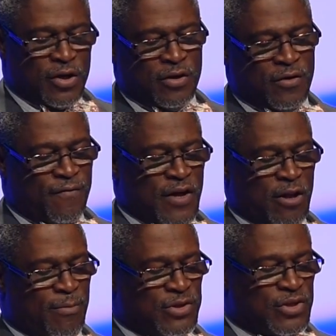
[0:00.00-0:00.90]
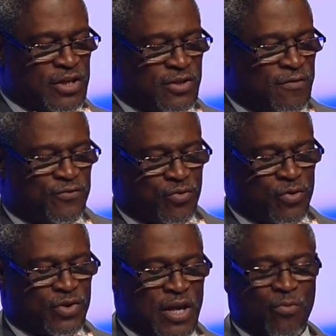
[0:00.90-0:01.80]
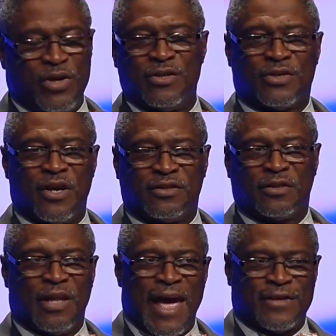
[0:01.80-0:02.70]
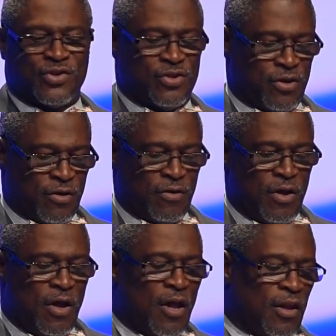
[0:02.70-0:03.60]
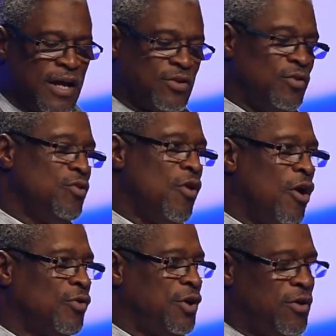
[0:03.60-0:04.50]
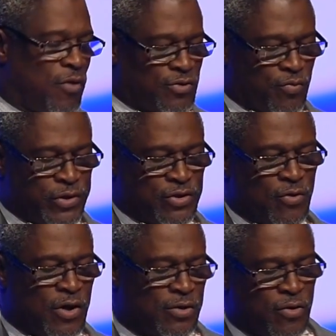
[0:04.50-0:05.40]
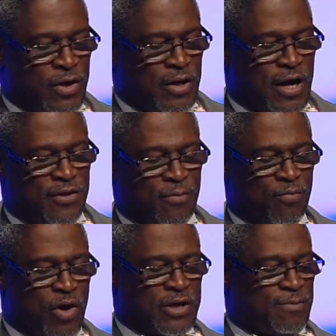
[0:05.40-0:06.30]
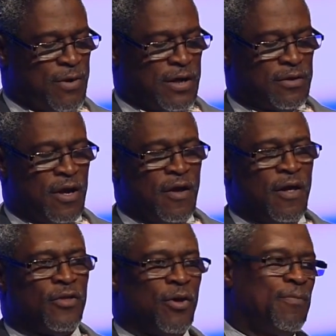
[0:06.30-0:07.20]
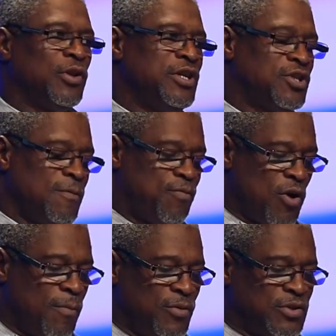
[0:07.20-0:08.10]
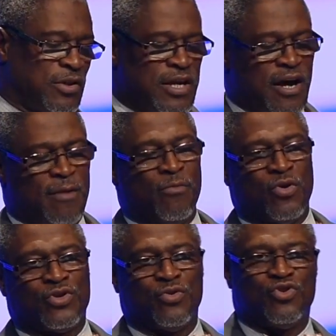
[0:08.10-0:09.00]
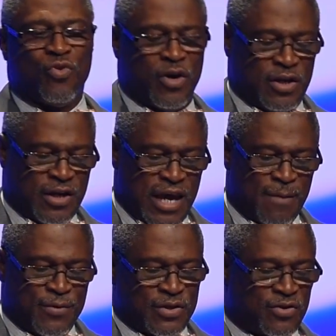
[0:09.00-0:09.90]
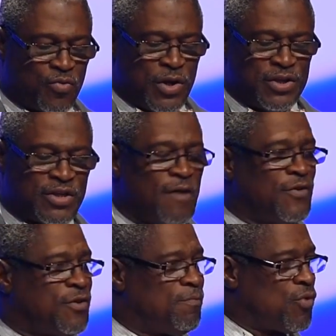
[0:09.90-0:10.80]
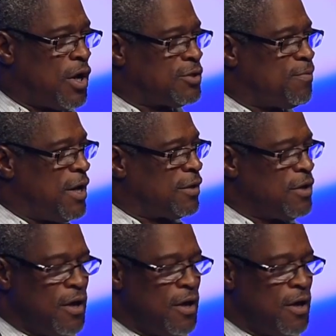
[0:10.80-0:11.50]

on the developments east of Troost that we discussed last year, like the new Aldi grocery store at 39th and Prospect, the police department's Leon Mercer Jordan campus at 27th and Prospect,